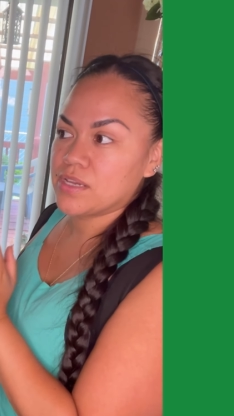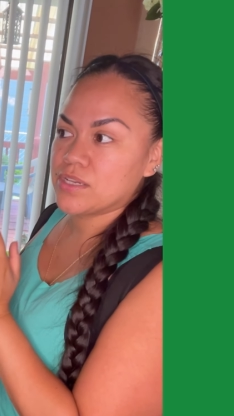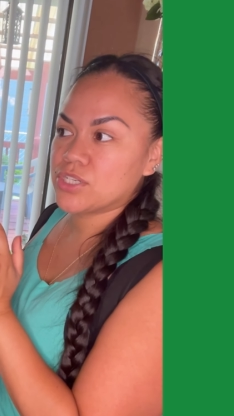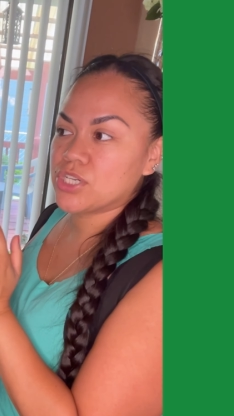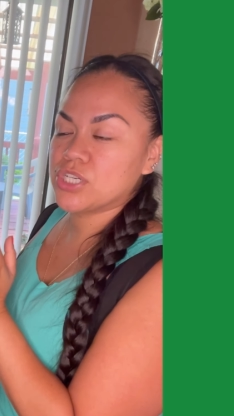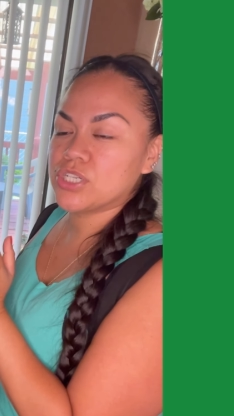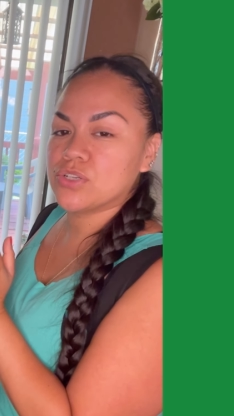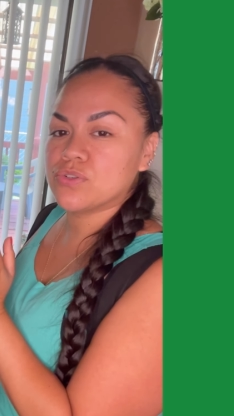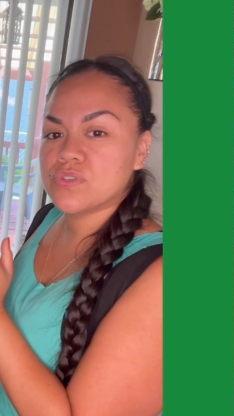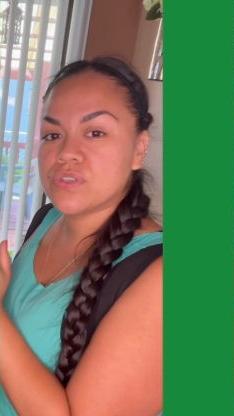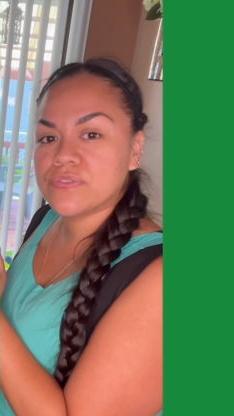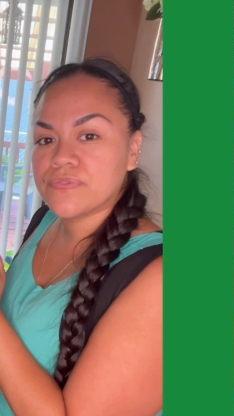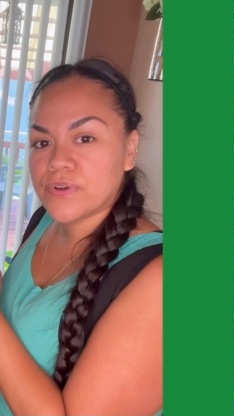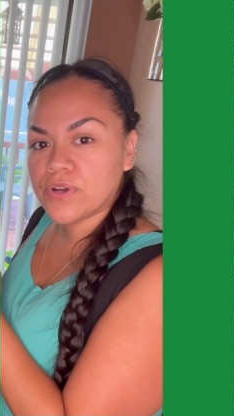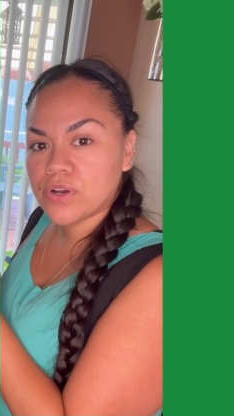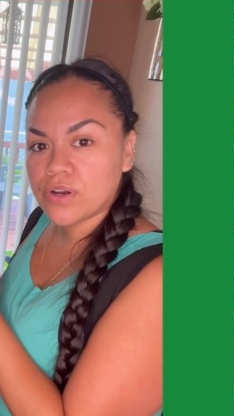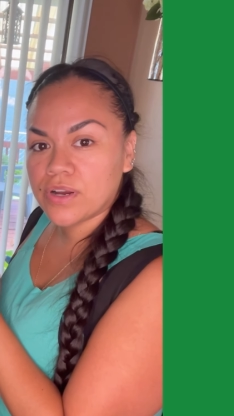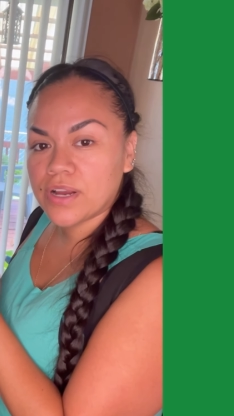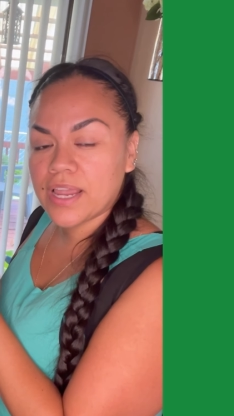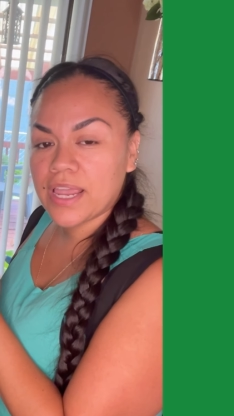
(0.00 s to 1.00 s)
She juices for
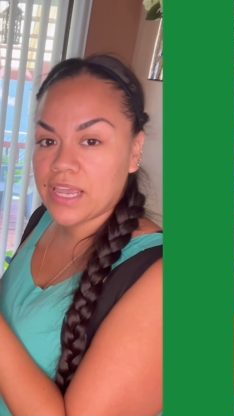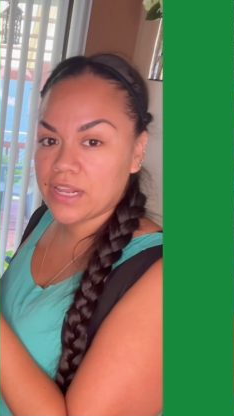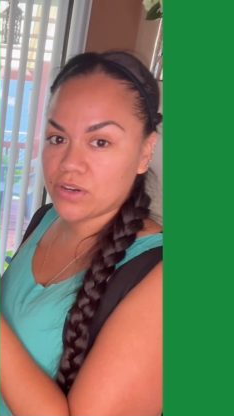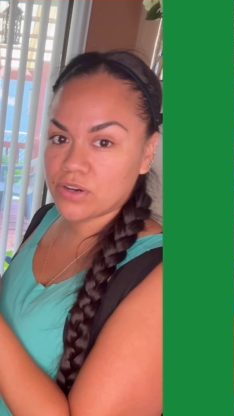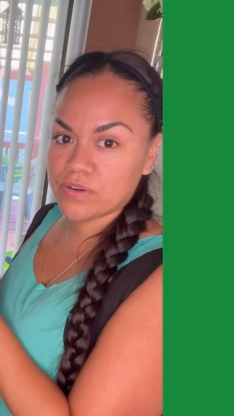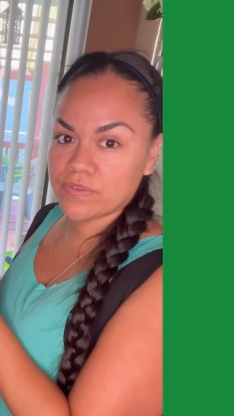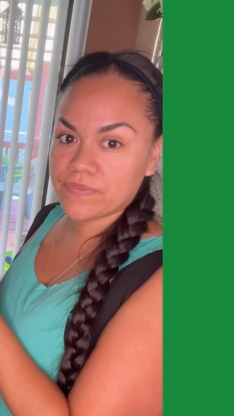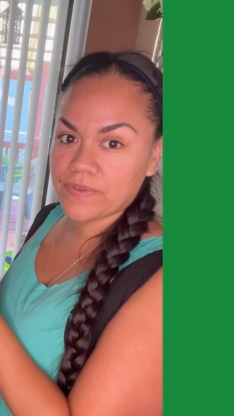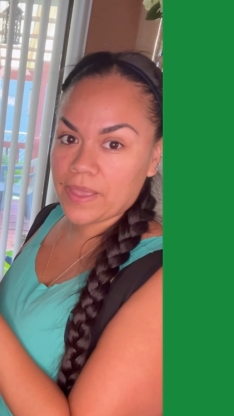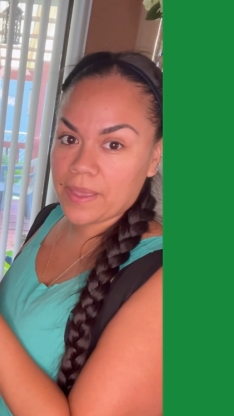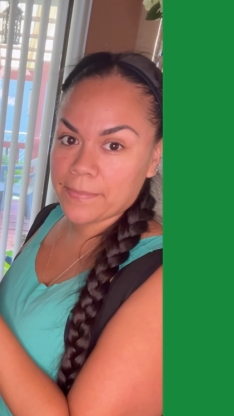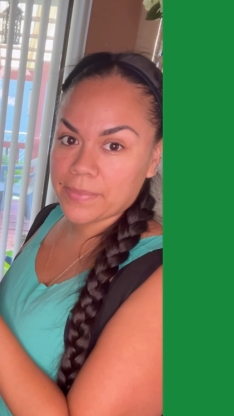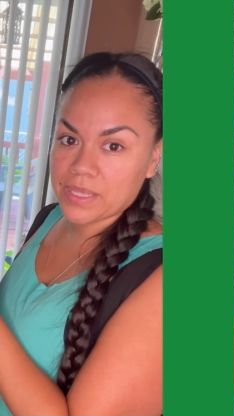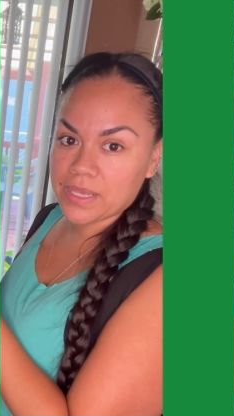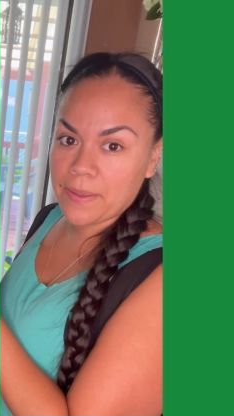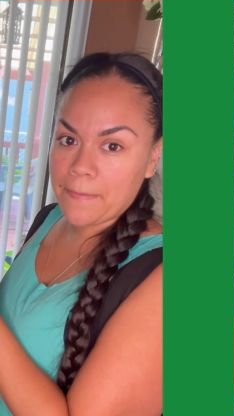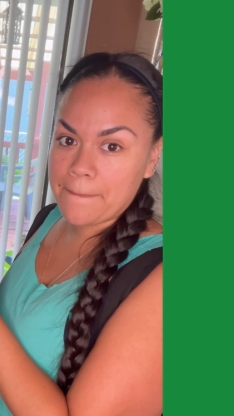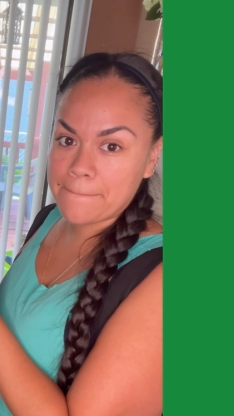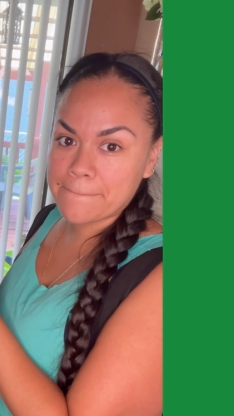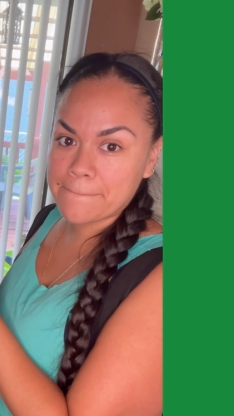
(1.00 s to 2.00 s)
her and her family.